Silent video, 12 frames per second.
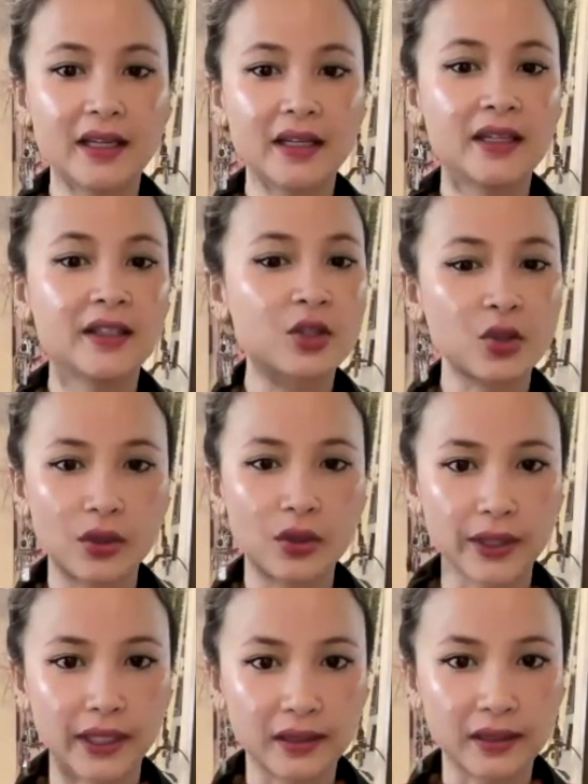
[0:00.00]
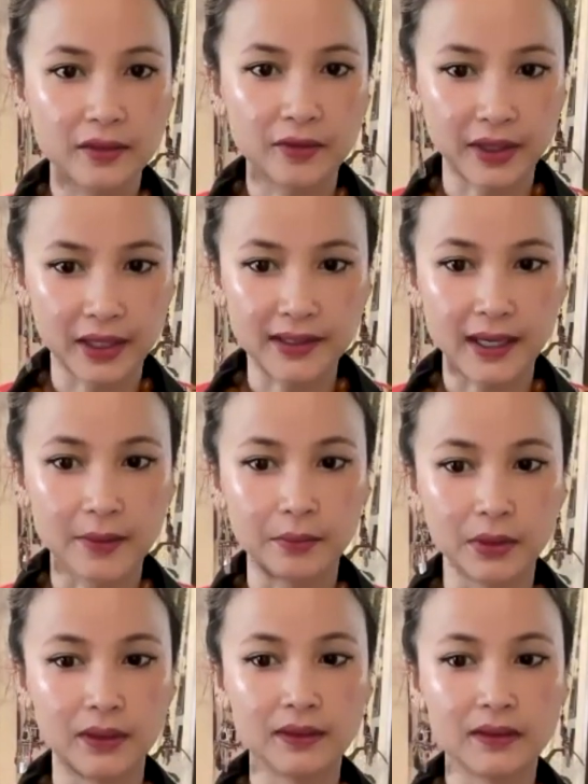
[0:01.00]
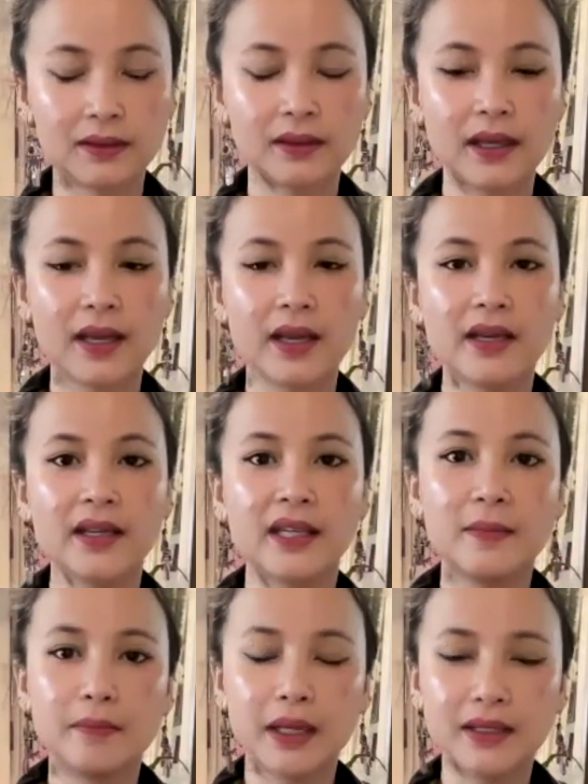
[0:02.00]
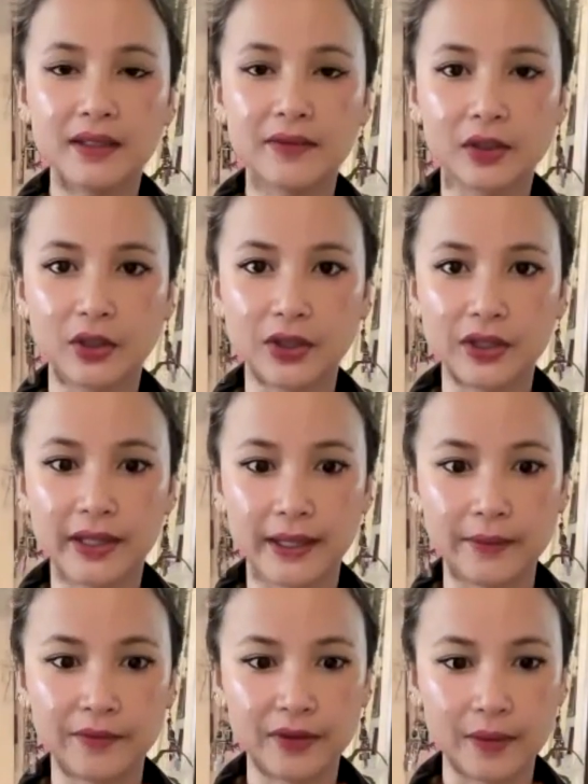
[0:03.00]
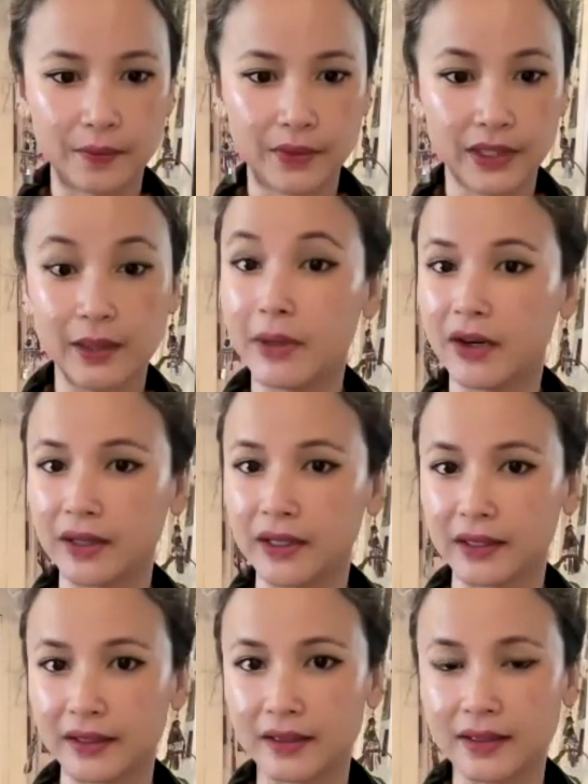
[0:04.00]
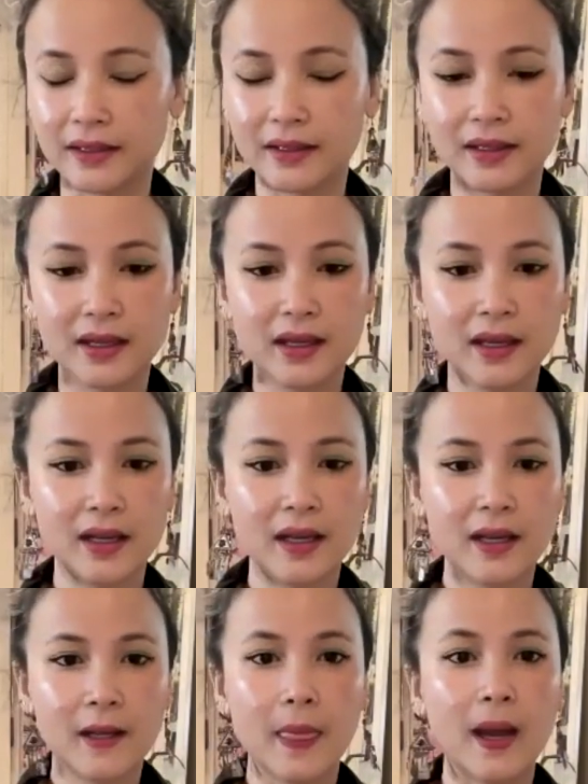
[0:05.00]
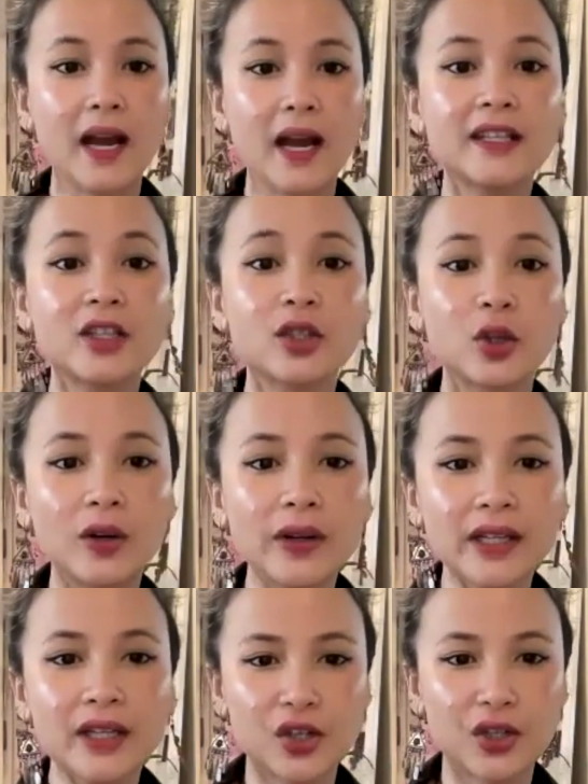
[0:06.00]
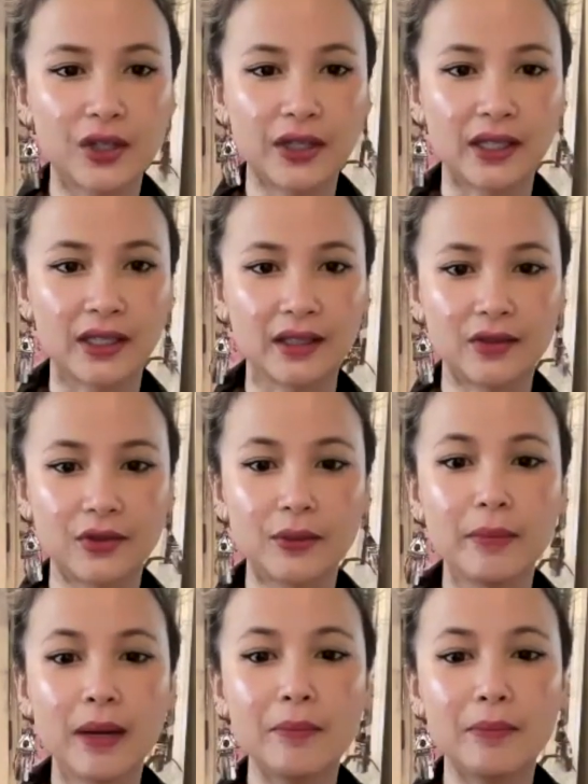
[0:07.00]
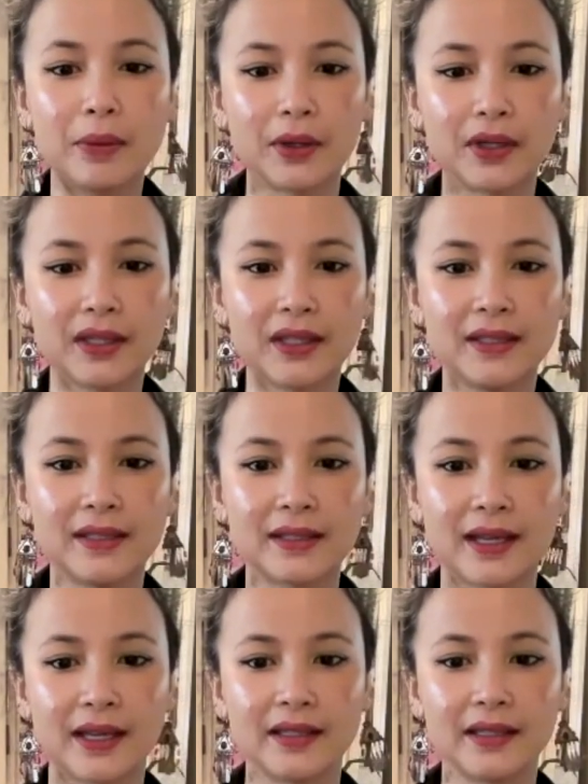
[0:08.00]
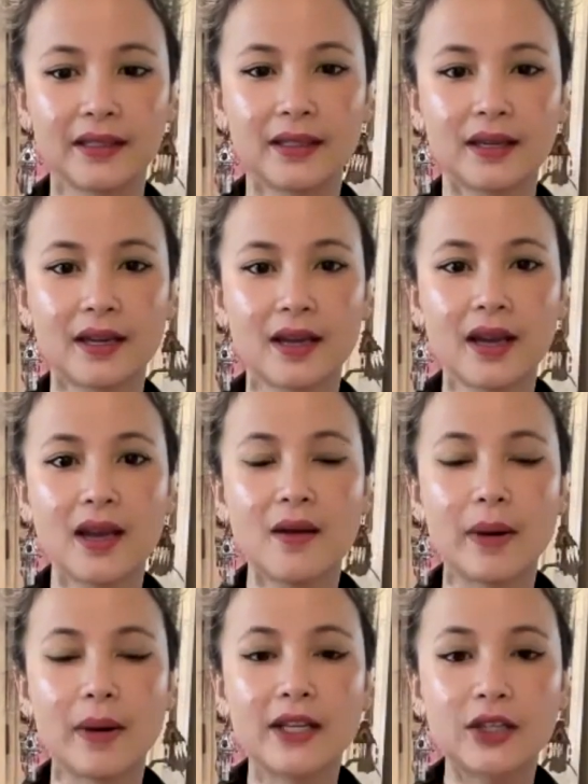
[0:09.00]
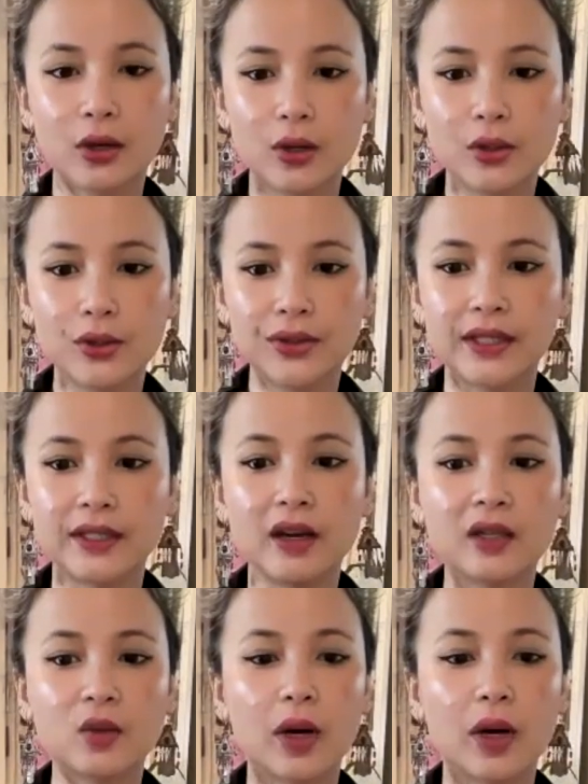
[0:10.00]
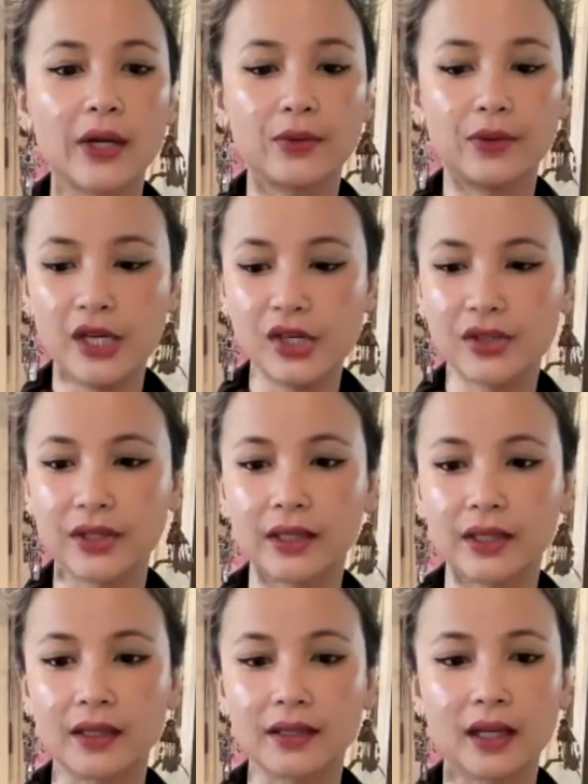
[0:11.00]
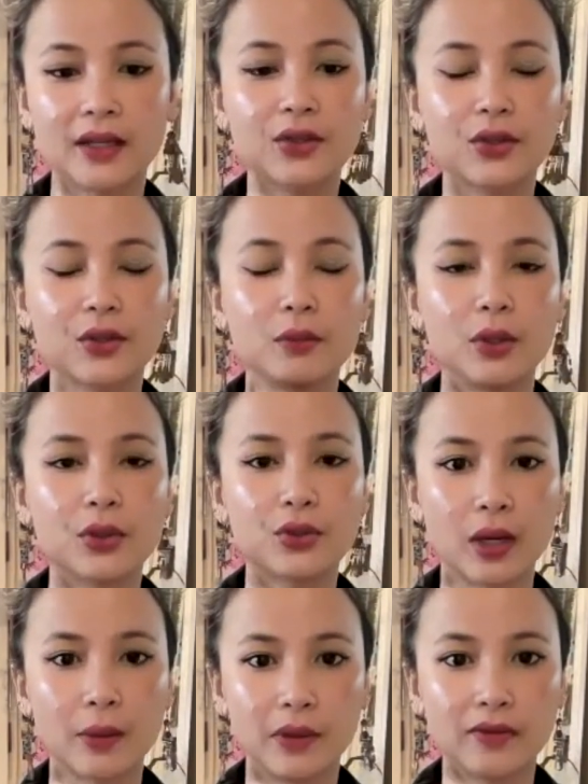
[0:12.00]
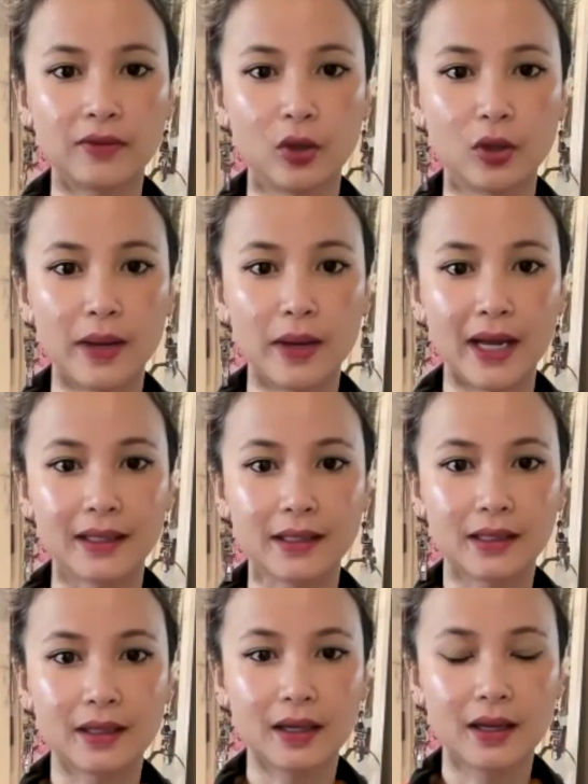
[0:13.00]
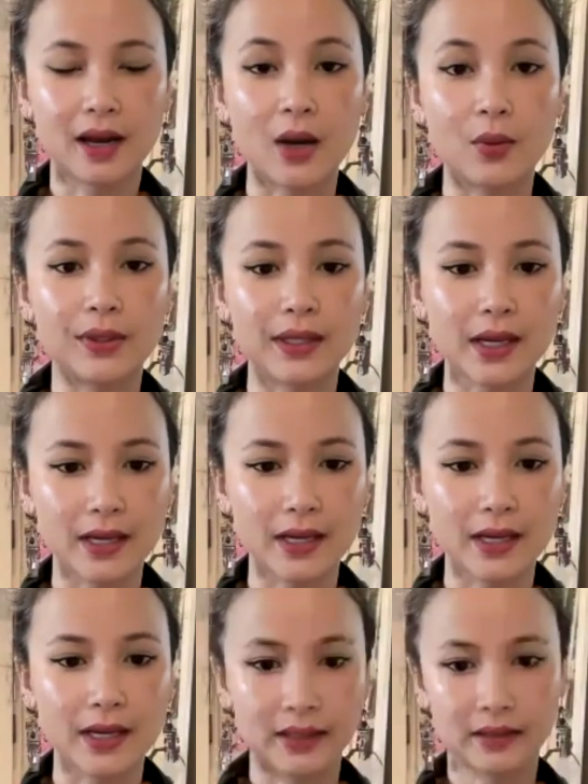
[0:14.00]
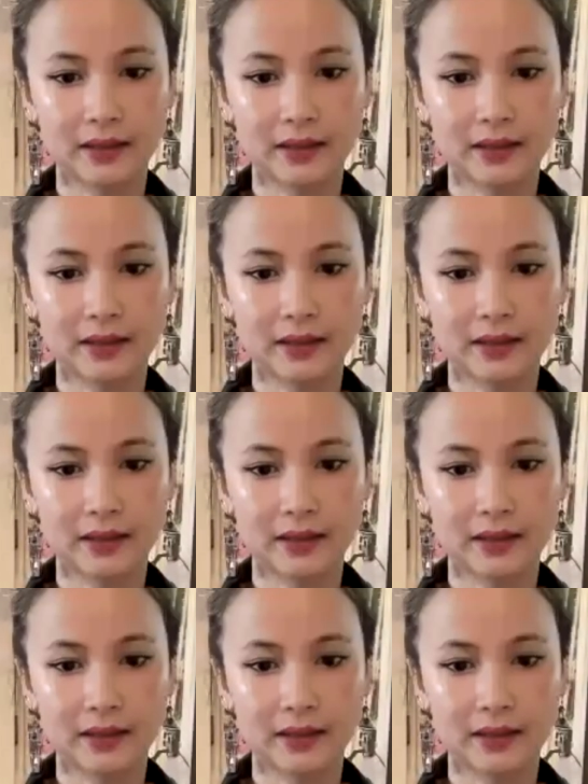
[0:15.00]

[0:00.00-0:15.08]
historic, for example. He must have learned them from the Americans. A historic journey, remember, he said. My toes did not quite reach the Tata Sumo's rubber floor mat. I was eight.